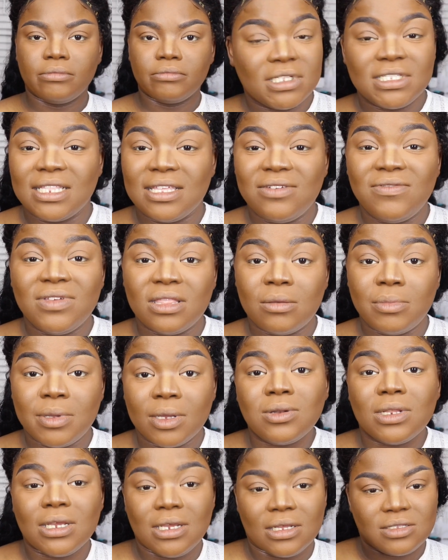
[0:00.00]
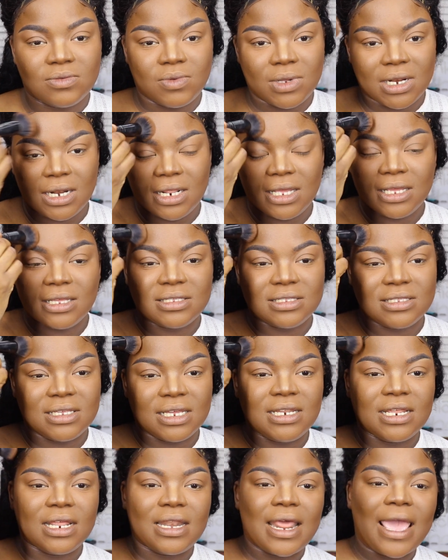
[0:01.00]
It's leaving the building is what it is.
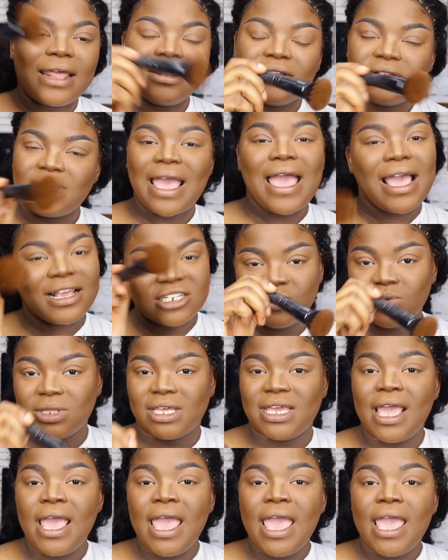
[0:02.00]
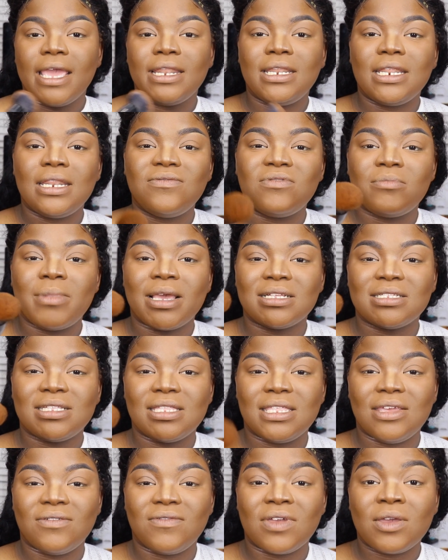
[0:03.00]
It didn't even make it to
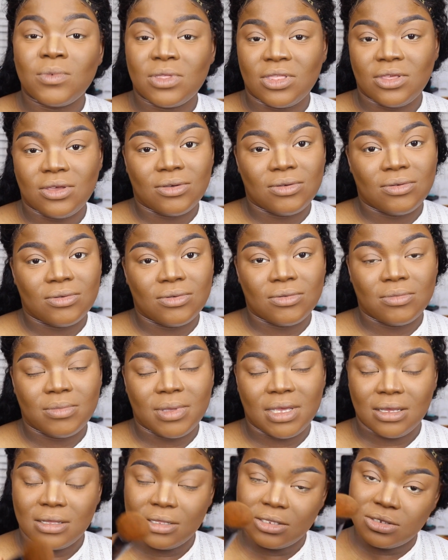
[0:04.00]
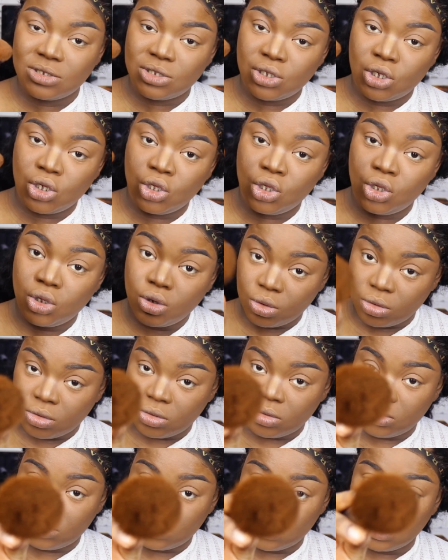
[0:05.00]
the event with you because you
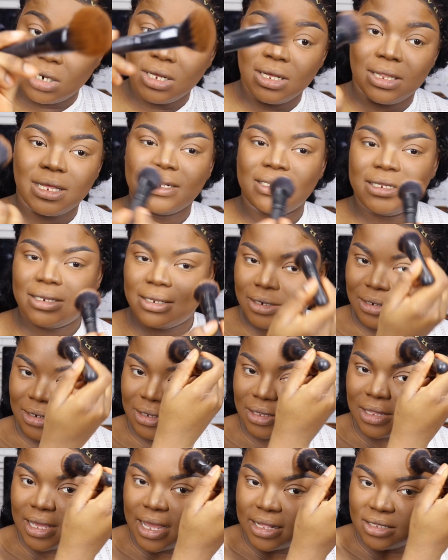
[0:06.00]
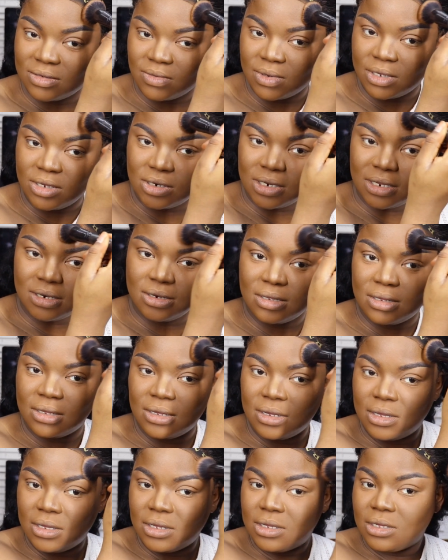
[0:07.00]
neglected it. That's what you did.
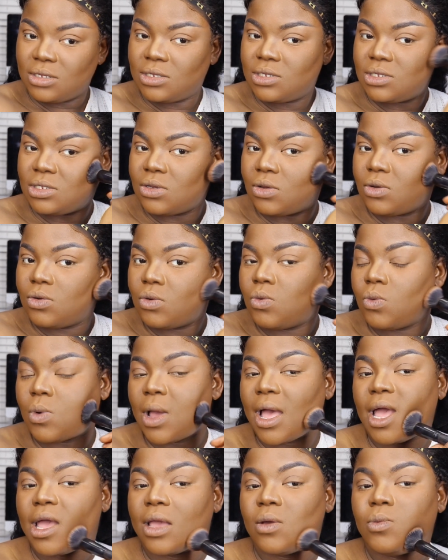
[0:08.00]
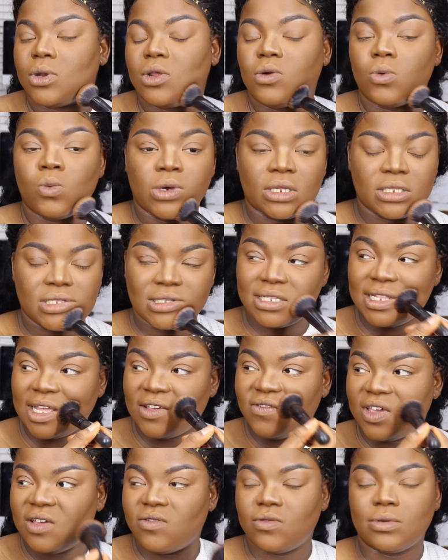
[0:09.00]
So why would it want to stay
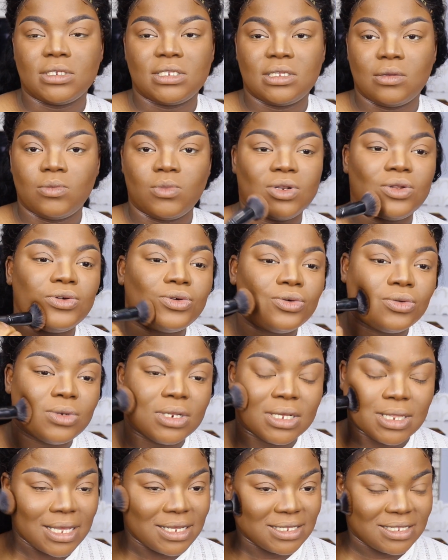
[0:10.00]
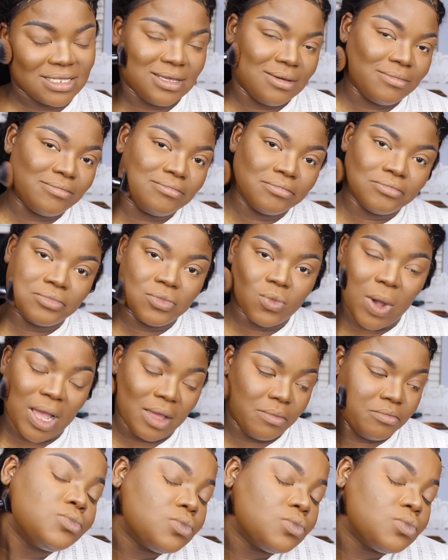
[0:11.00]
faithful to someone who neglects them? Why?